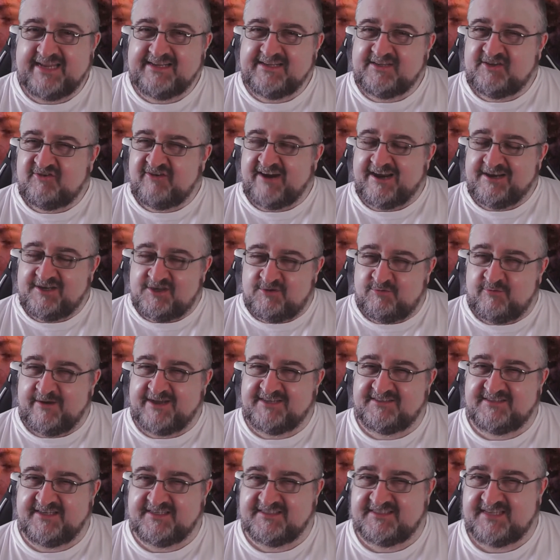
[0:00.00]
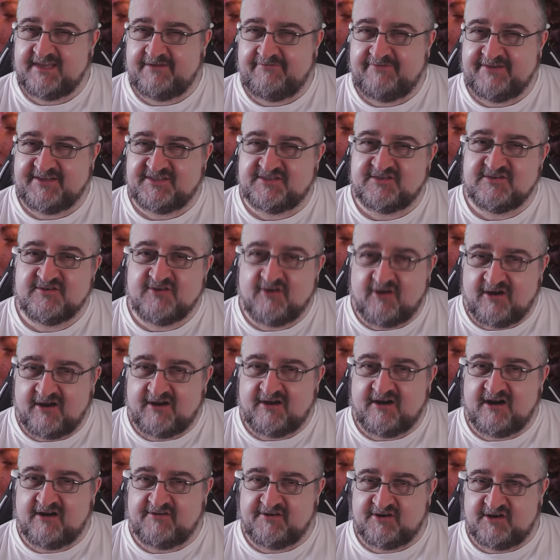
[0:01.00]
try and twist it as if it's not
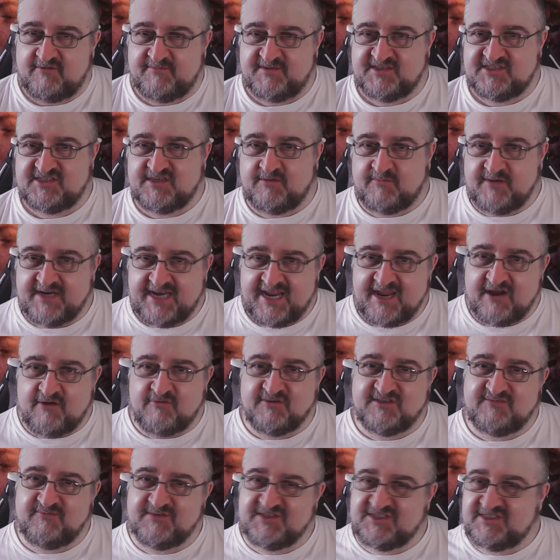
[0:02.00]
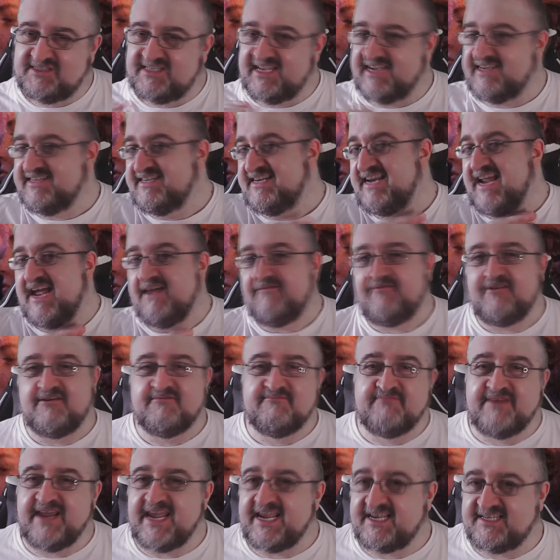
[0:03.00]
her, it could be someone else, which never
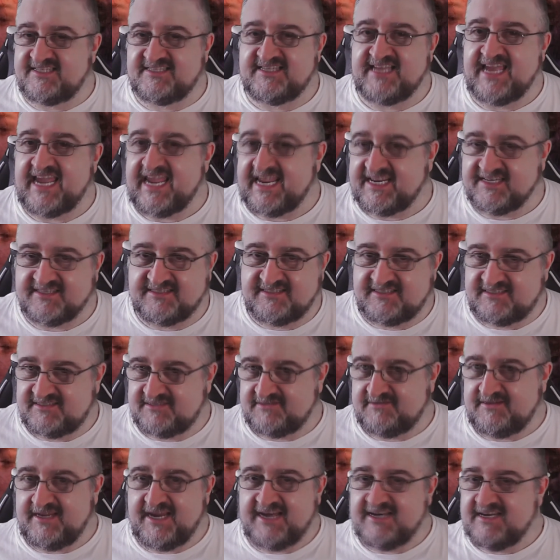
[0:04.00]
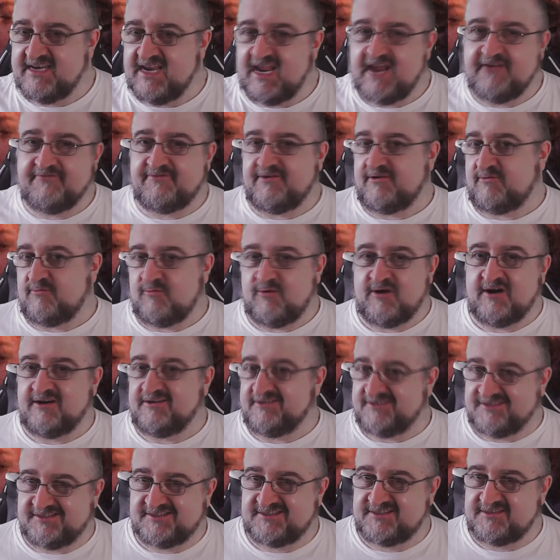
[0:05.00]
makes sense. It never
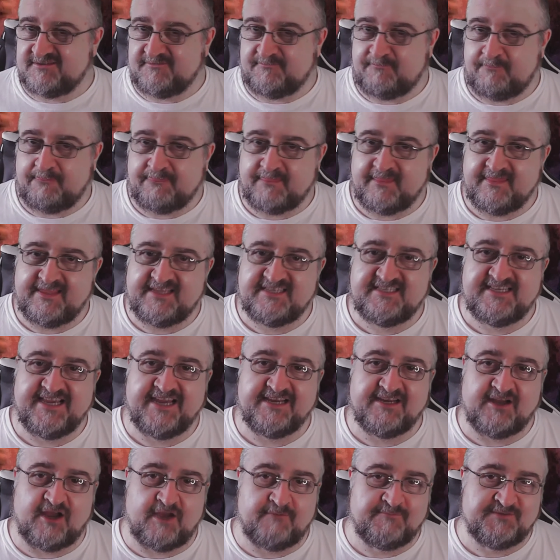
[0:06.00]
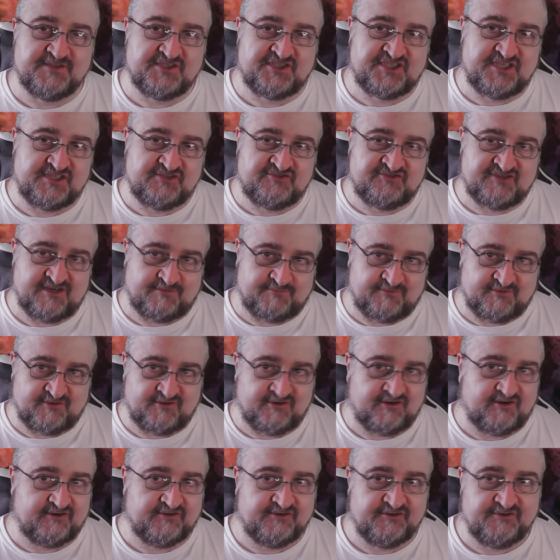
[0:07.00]
works. They set it up as Jeanne
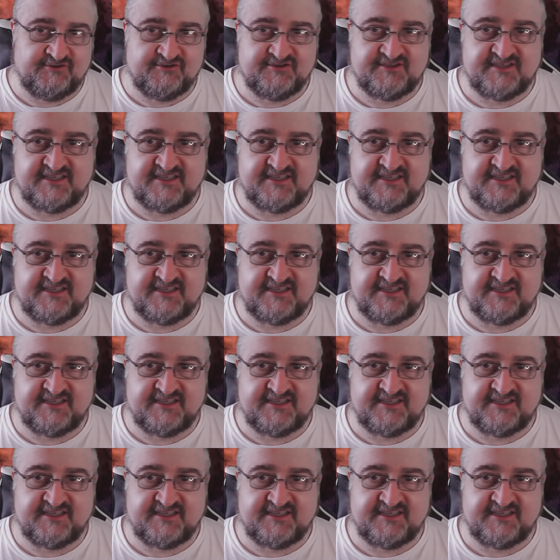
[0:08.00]
Tripplehorn, who's the